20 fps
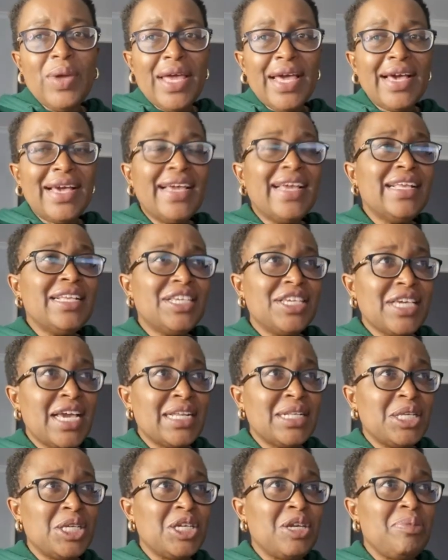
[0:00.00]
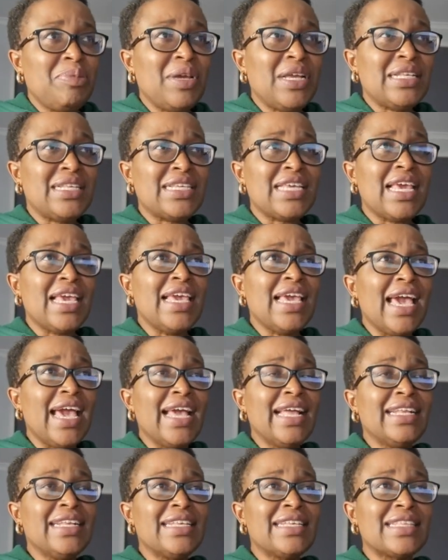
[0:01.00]
we are in ChatGPT,
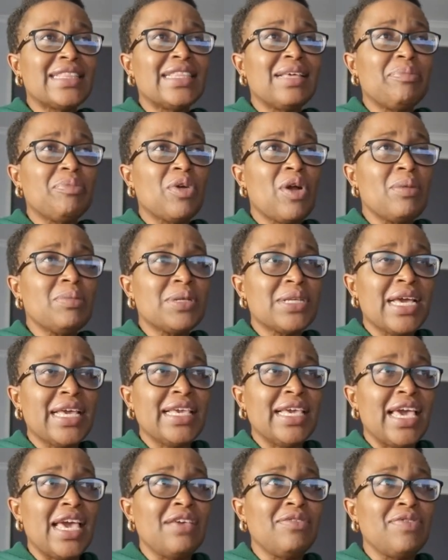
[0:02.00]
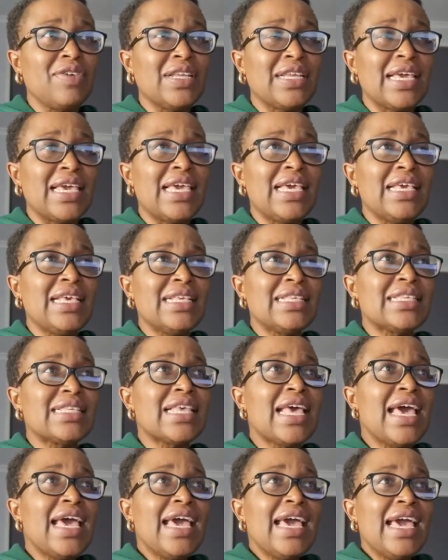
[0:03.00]
and the prompt I gave it
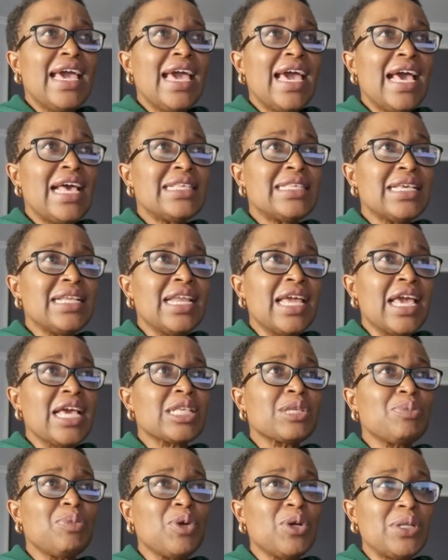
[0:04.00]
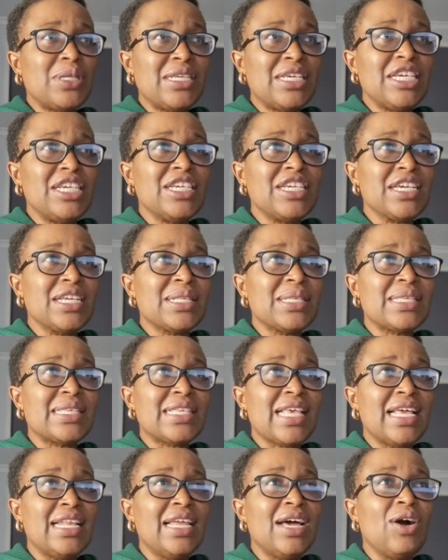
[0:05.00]
is, as an expert t-shirt
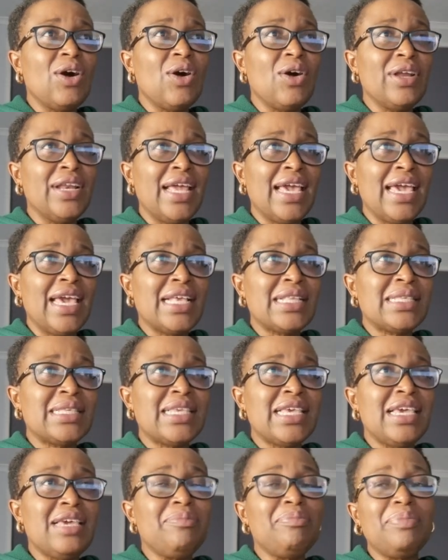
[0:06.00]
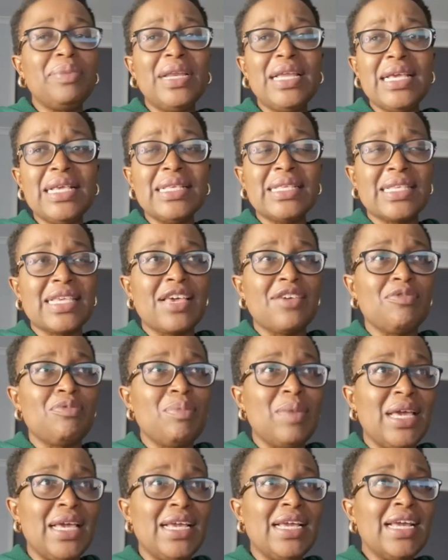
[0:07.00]
seller on Etsy, please give
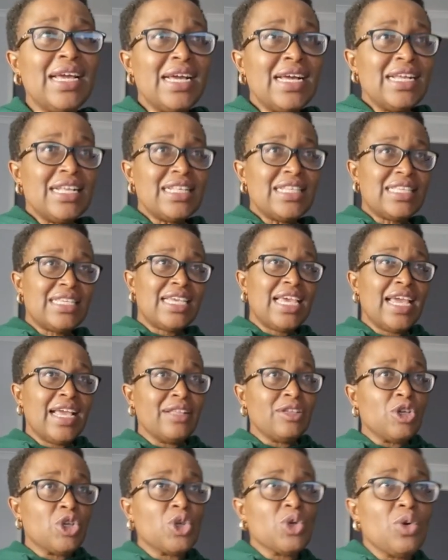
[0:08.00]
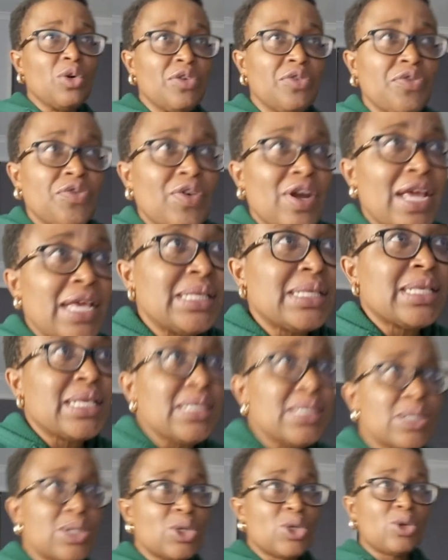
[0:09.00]
me 10 short
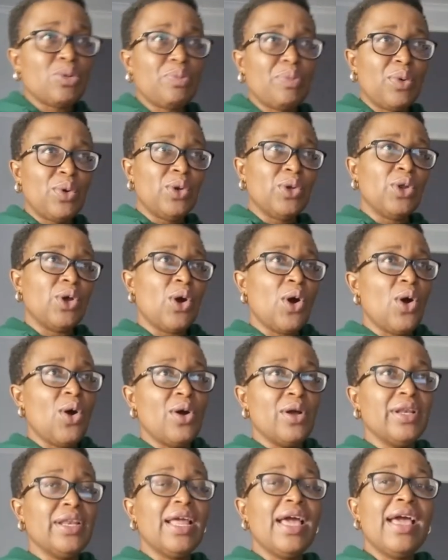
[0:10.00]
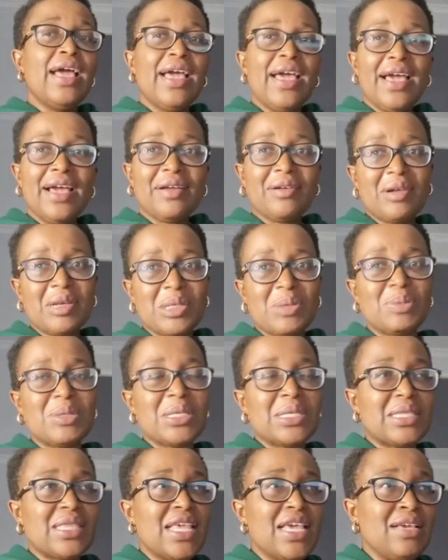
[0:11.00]
phrases to put on a
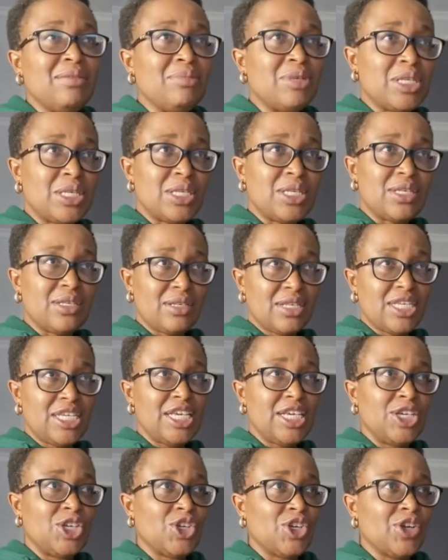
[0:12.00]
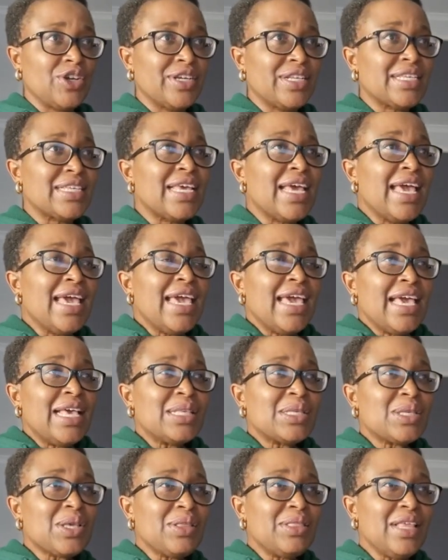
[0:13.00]
Christmas themed t-shirt.
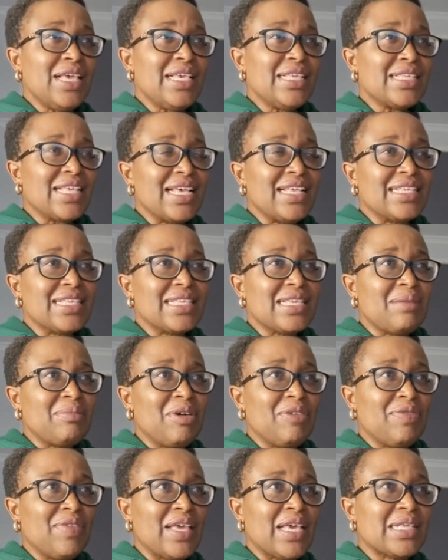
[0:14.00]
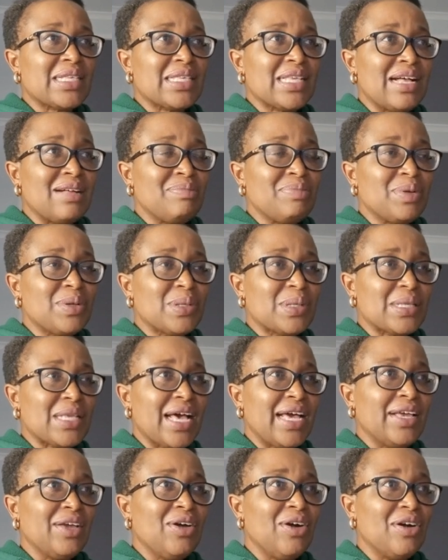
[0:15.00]
And so these are some of the examples
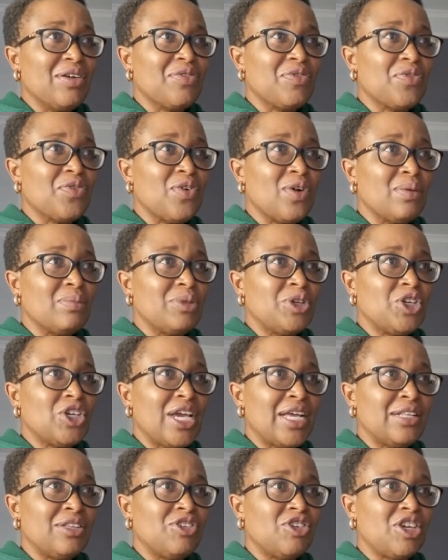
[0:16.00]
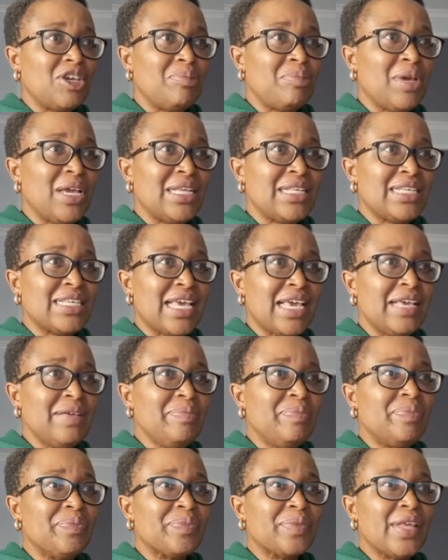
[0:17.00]
I got from
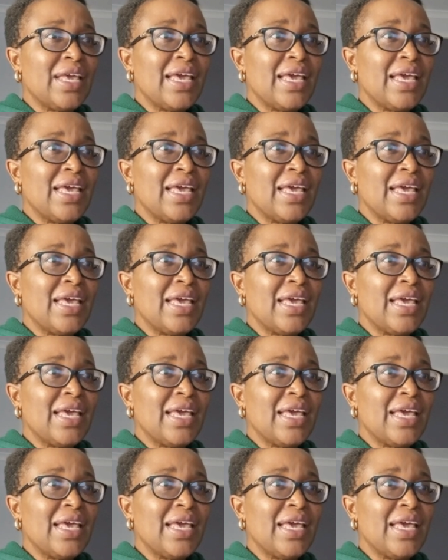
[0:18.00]
ChatGPT.